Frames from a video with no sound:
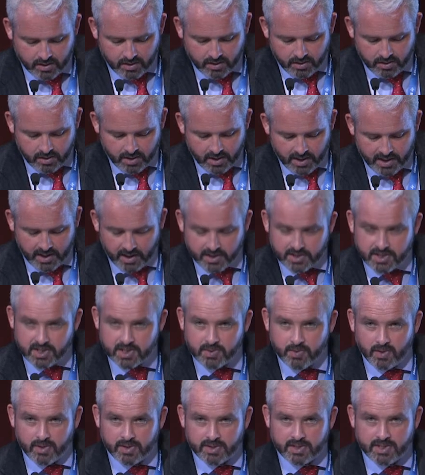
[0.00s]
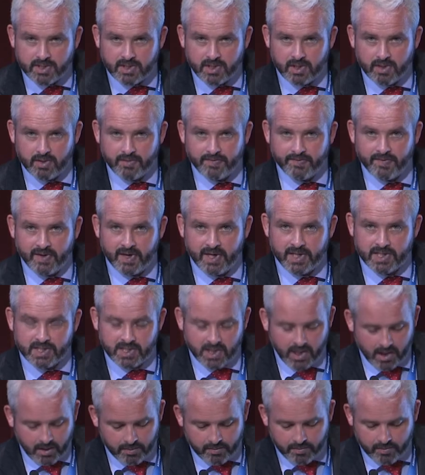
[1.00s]
And I just want to finish
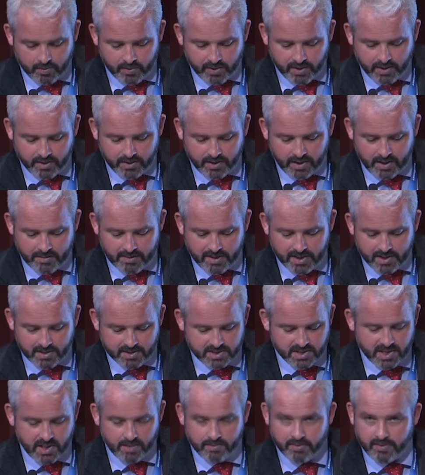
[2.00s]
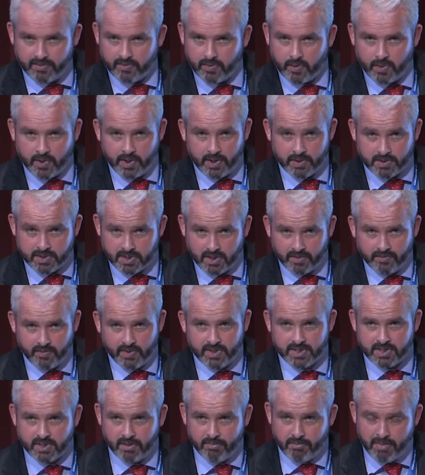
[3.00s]
up with, I mean, there's a number of quotes. I've
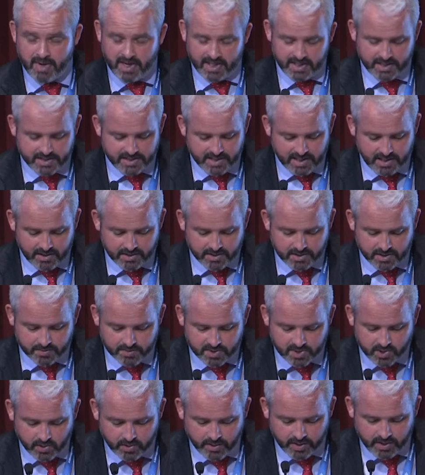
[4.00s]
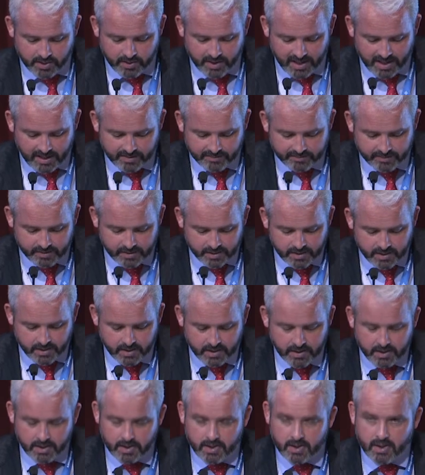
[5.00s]
written many down, as I'm sure you have.
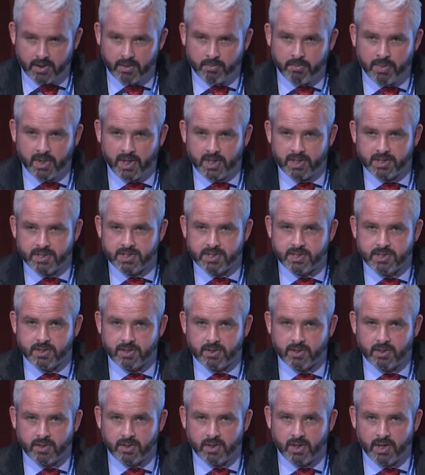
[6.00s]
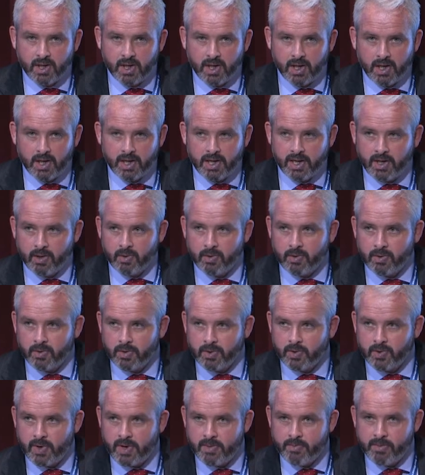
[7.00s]
But Neil
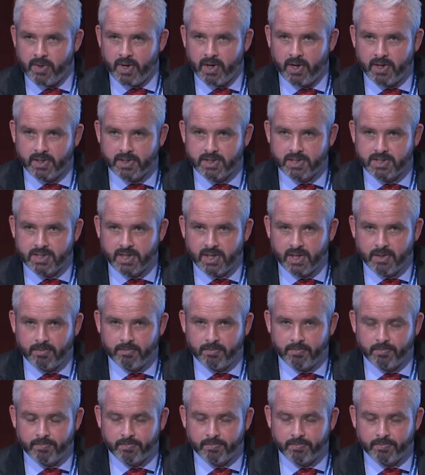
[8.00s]
Greenberg's, one